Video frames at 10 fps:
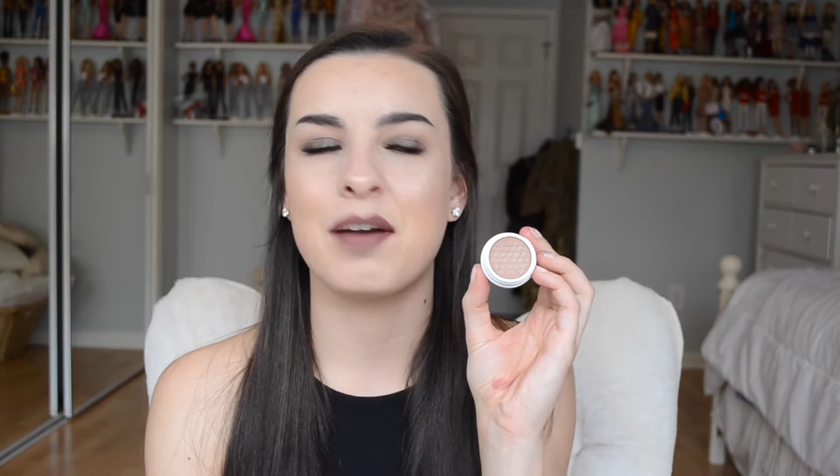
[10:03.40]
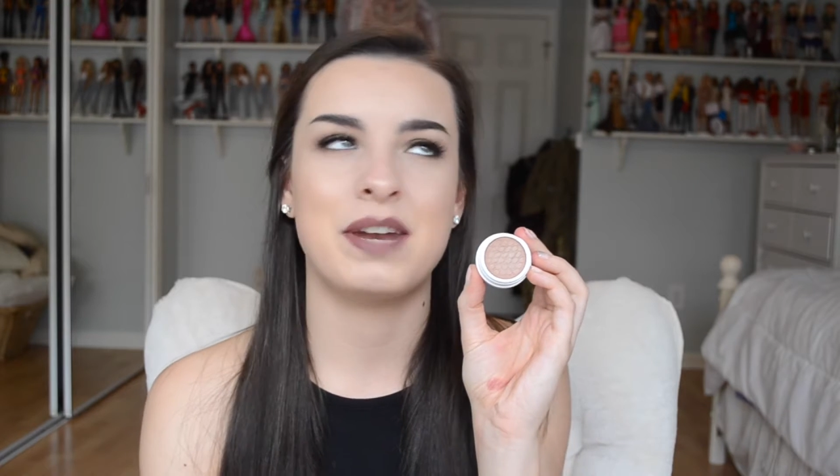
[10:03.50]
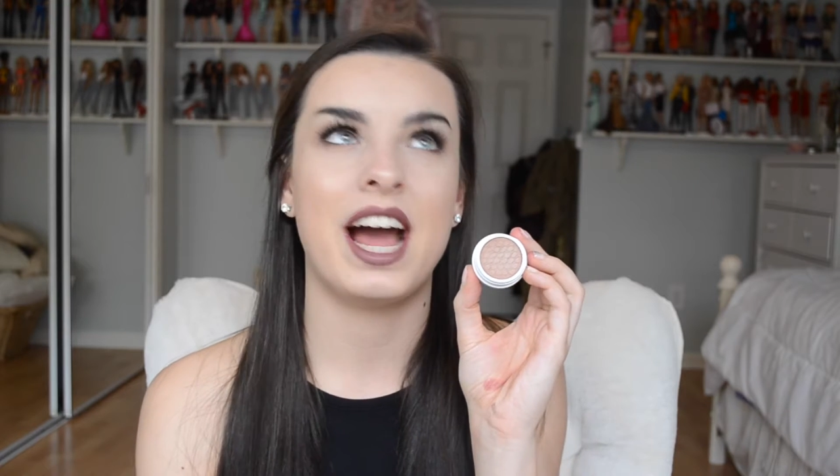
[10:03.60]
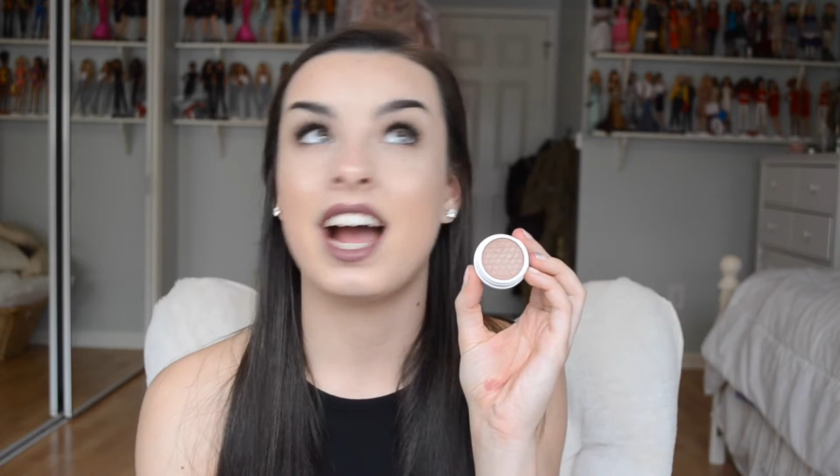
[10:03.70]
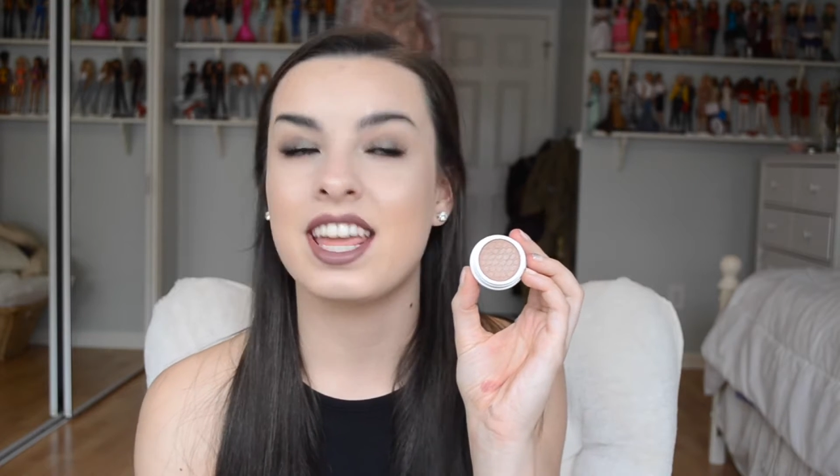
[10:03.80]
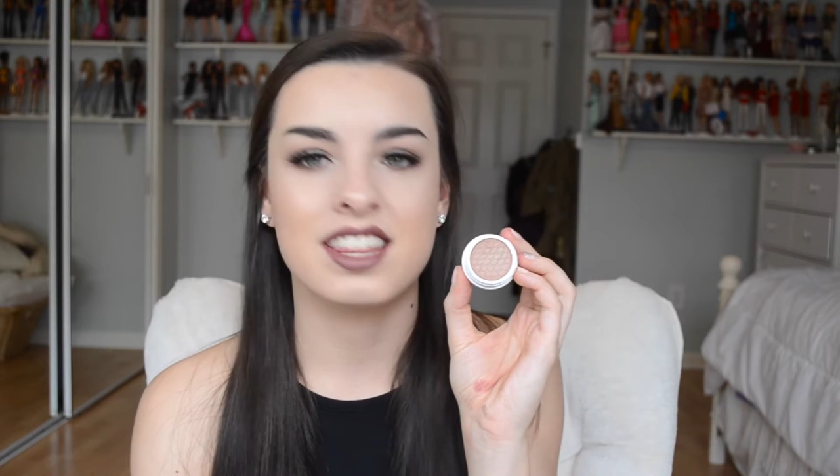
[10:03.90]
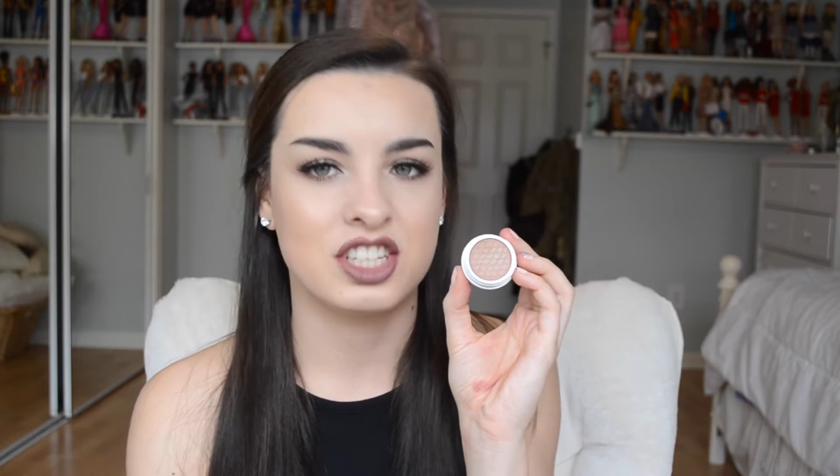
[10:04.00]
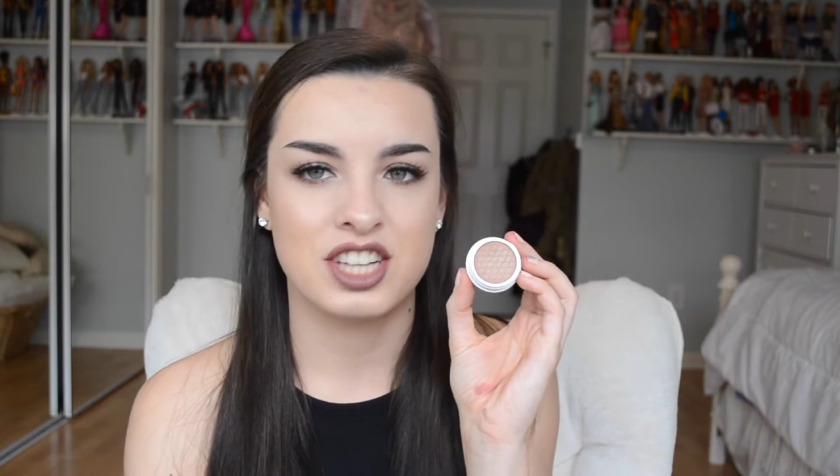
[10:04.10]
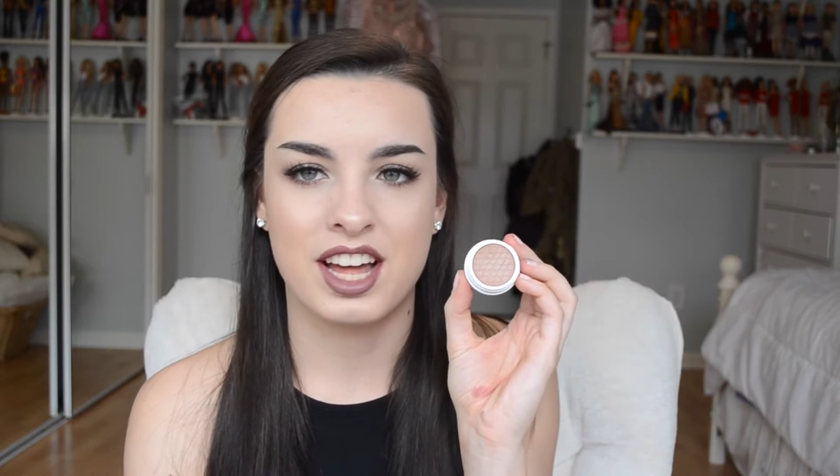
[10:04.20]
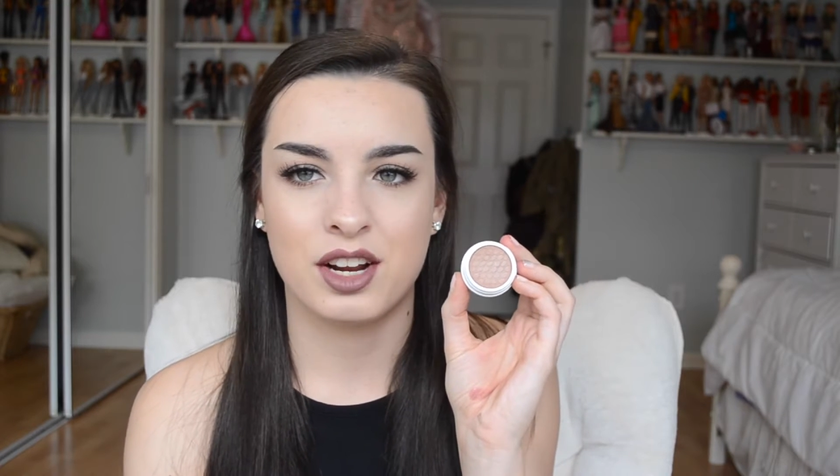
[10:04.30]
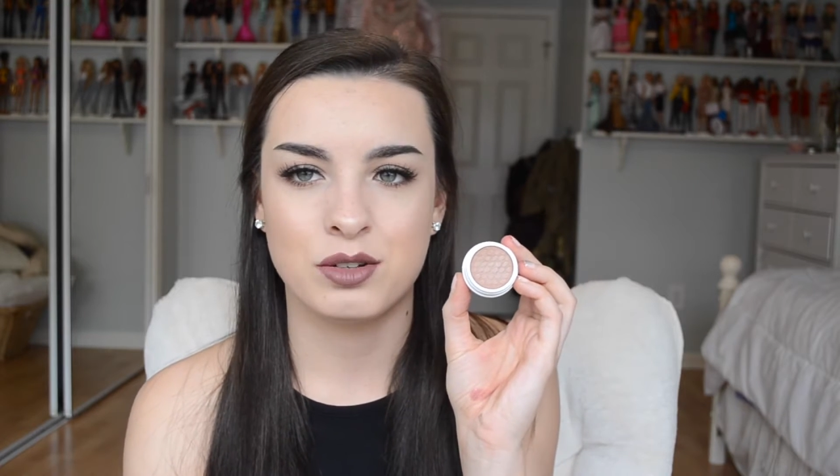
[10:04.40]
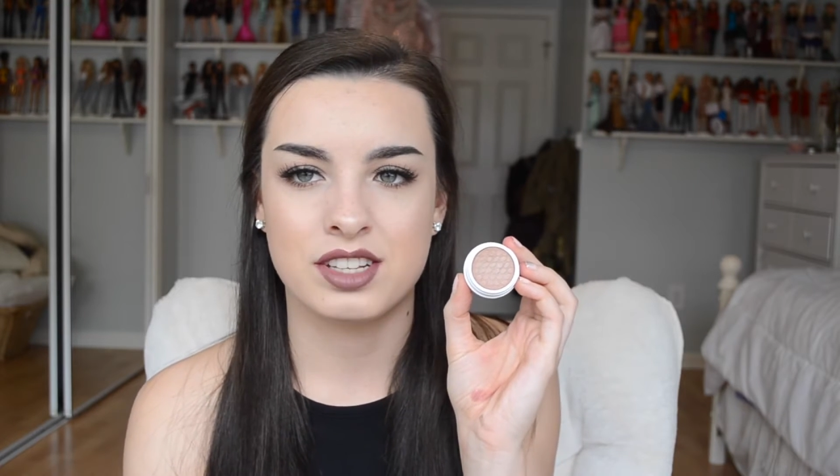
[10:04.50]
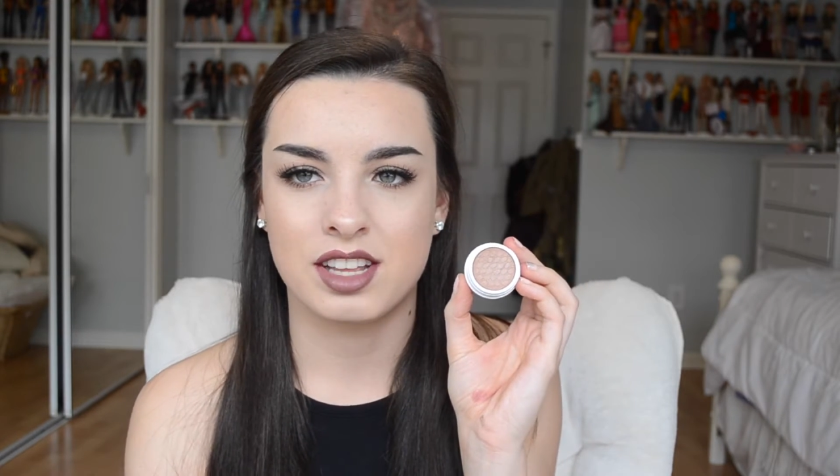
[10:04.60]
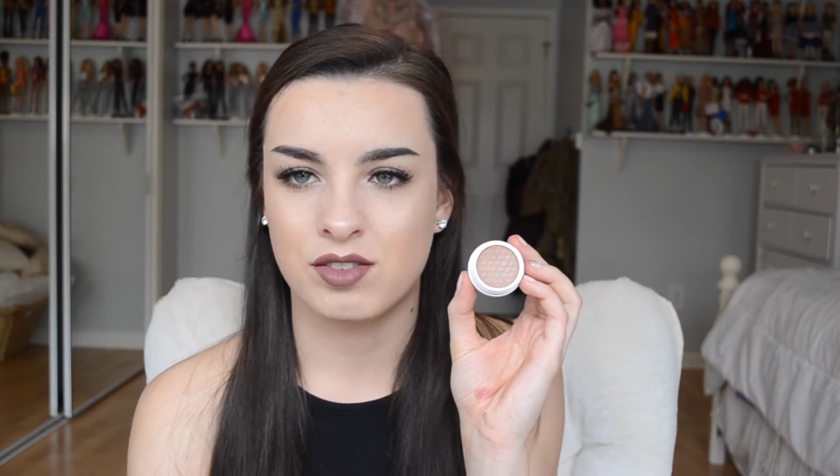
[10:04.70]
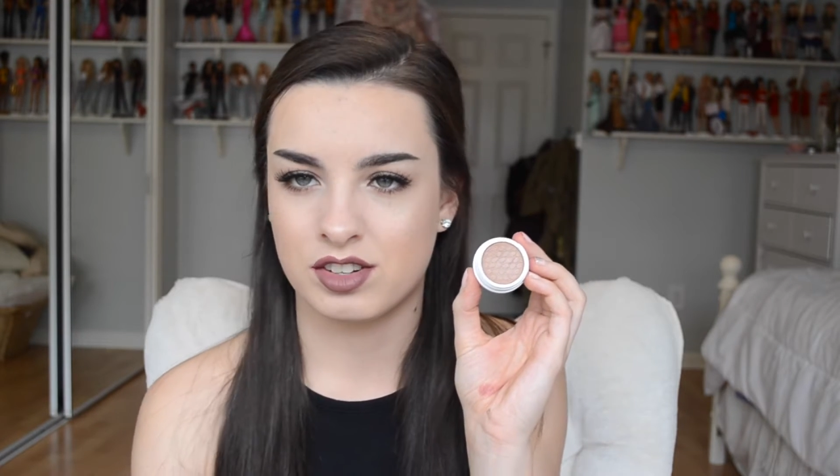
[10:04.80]
have been eyeing this shadow
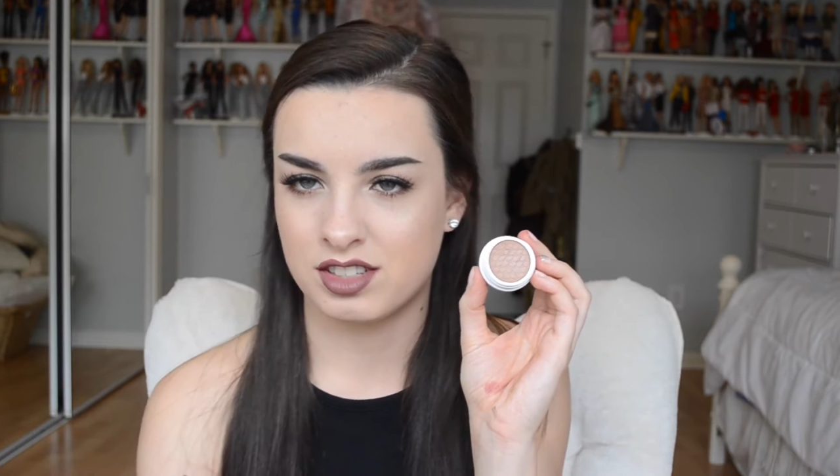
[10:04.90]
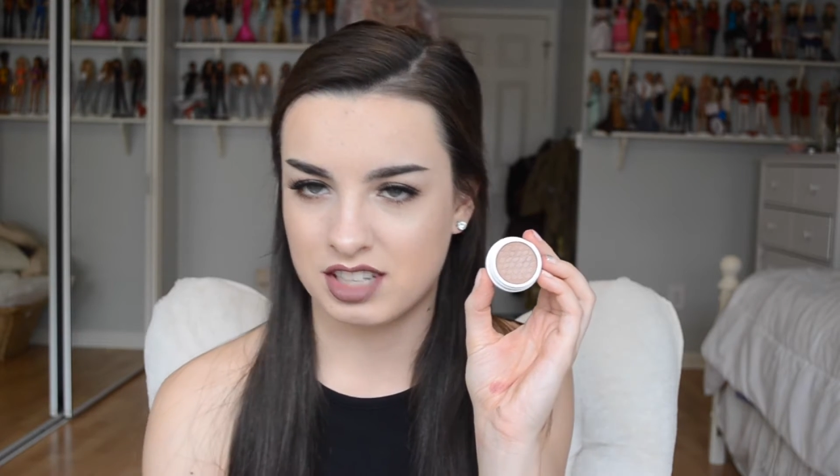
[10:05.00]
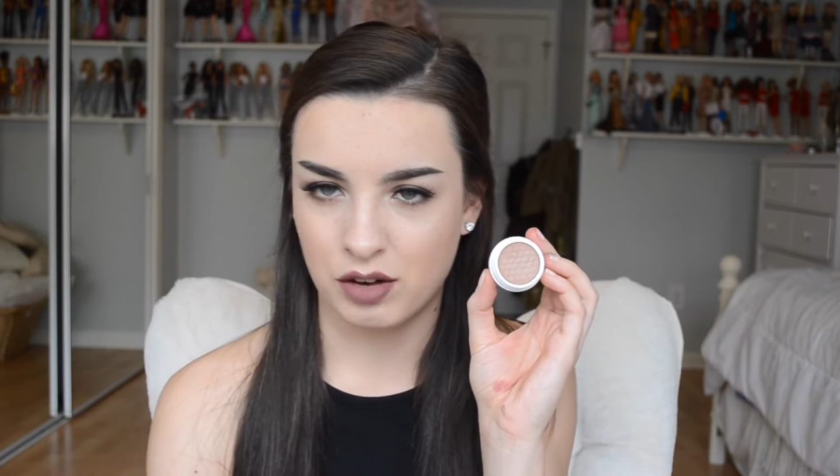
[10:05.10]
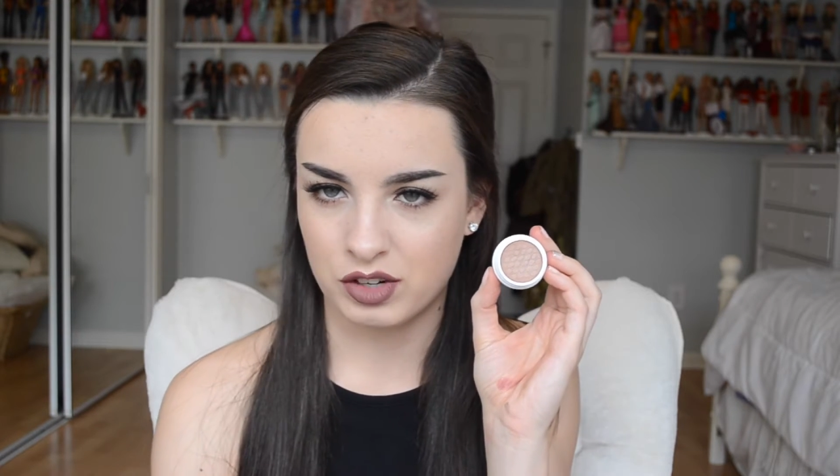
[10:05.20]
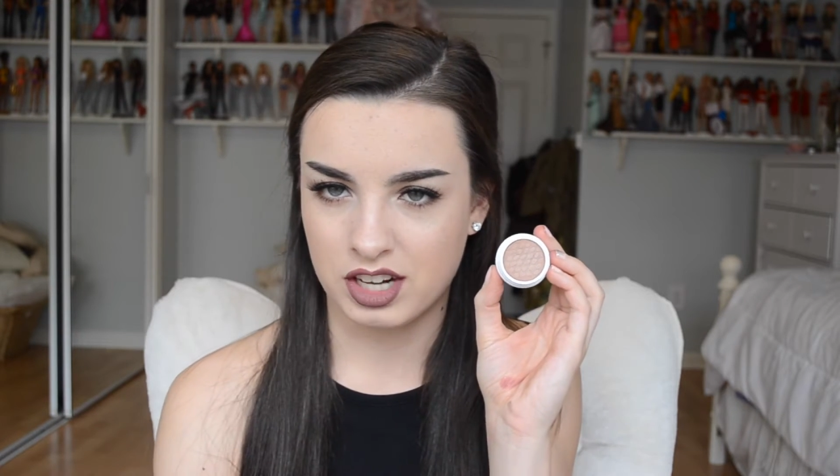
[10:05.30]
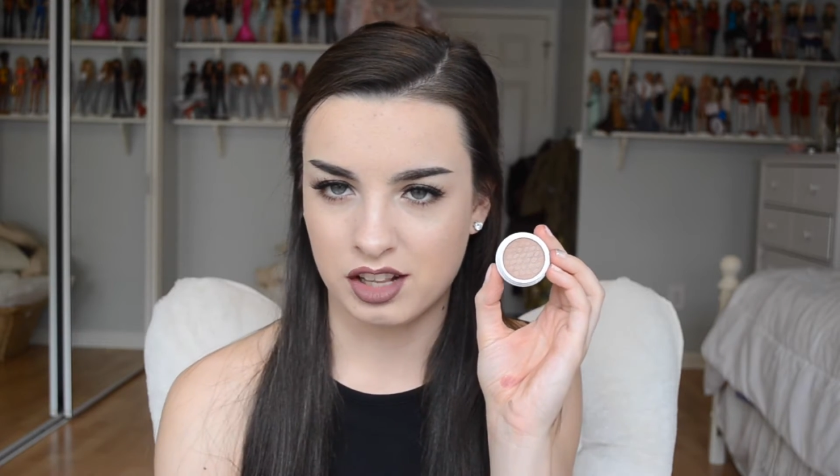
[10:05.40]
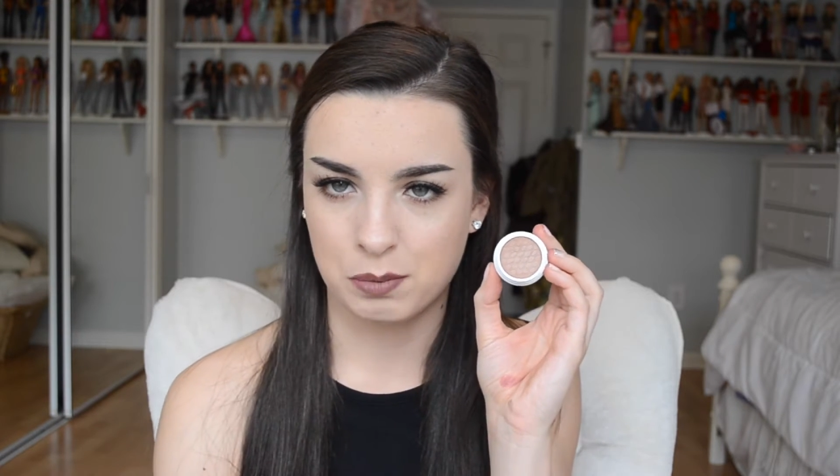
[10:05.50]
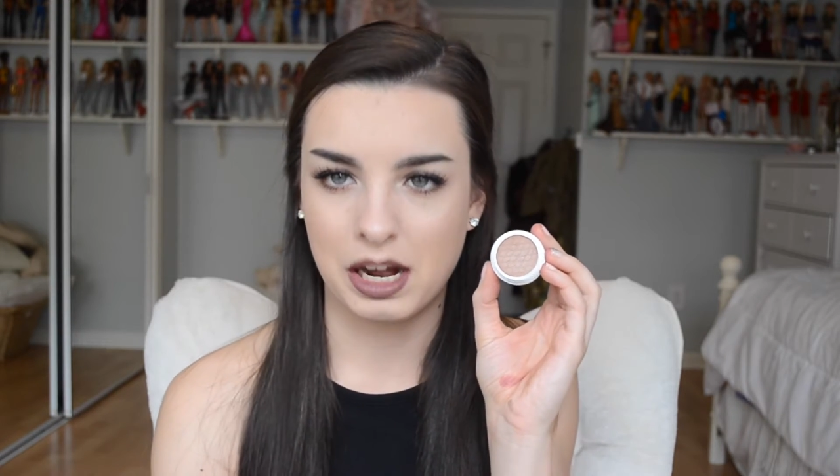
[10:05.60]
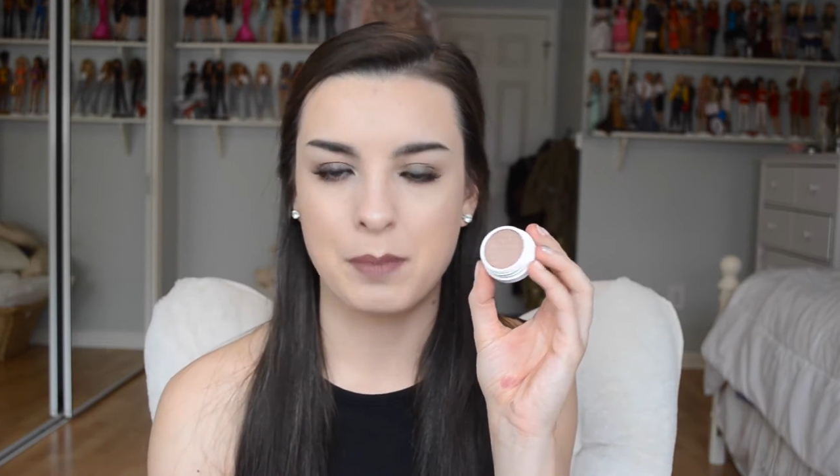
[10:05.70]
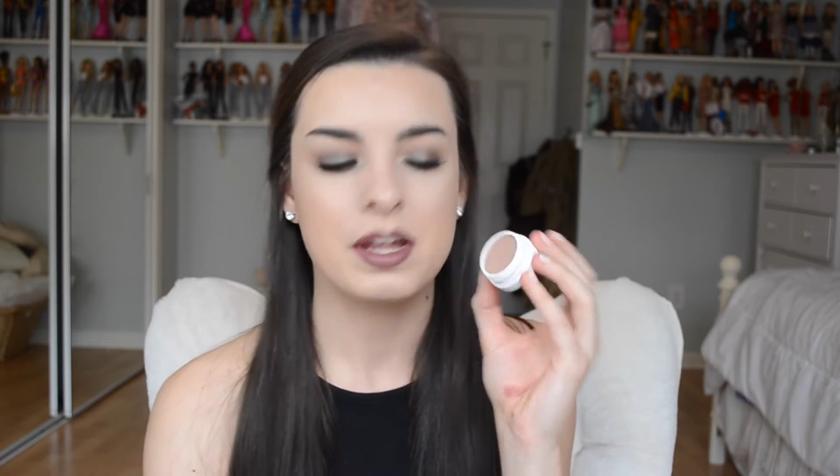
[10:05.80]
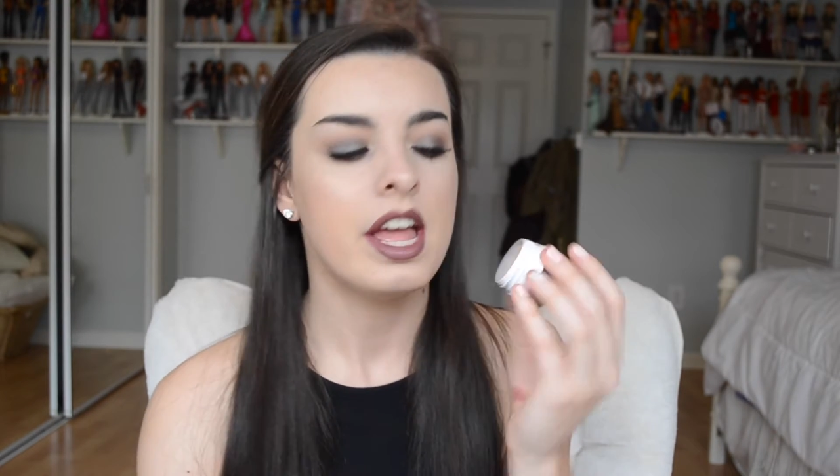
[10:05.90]
since I first discovered Colourpop,